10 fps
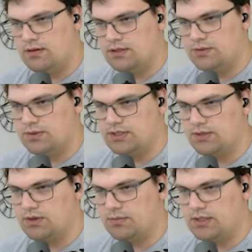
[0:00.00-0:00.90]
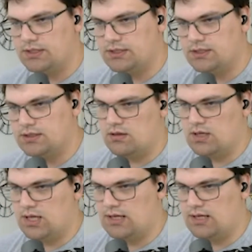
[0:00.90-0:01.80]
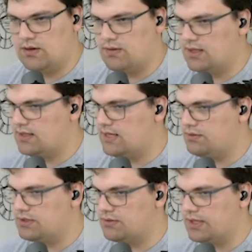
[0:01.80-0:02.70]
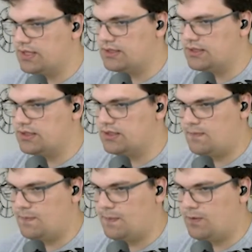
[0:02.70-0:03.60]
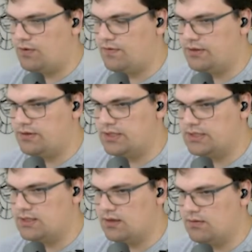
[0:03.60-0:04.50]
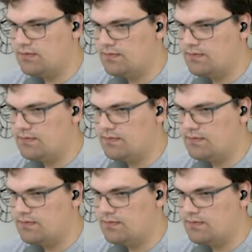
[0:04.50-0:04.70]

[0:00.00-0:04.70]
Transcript: Just want to see what he plays. I don't think that was the right answer. What if I do this now?